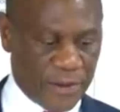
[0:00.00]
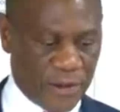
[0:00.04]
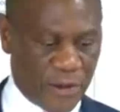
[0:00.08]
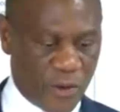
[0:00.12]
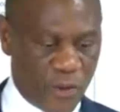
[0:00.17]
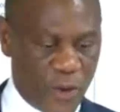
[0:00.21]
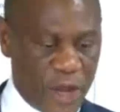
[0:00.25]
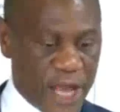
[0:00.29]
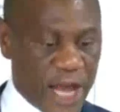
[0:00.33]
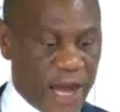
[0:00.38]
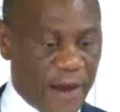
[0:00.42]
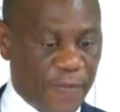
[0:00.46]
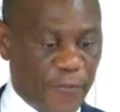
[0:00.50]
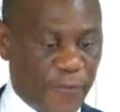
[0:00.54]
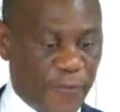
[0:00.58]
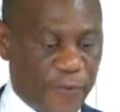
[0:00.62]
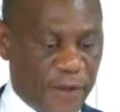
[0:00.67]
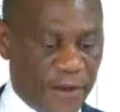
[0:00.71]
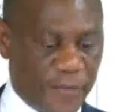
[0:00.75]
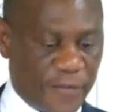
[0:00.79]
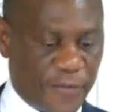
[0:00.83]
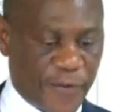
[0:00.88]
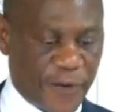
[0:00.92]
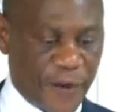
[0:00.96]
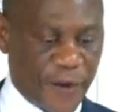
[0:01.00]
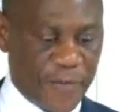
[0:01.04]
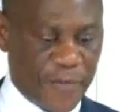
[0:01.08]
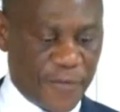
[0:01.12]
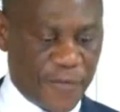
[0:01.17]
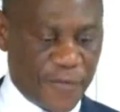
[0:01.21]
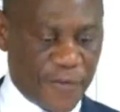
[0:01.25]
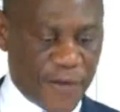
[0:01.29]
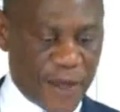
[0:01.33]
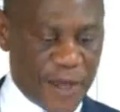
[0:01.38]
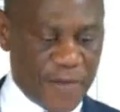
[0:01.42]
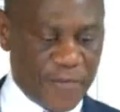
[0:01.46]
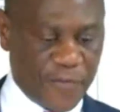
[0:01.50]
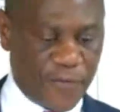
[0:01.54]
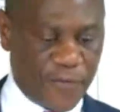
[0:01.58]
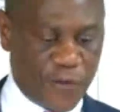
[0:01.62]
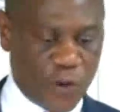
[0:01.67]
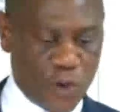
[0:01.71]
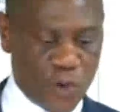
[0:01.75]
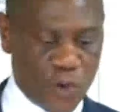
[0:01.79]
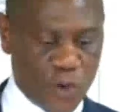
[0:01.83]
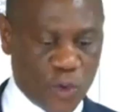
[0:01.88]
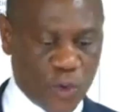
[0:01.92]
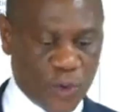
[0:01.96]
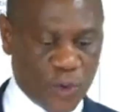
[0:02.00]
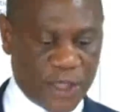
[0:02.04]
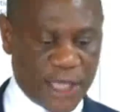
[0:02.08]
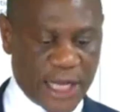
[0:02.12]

We have the firm view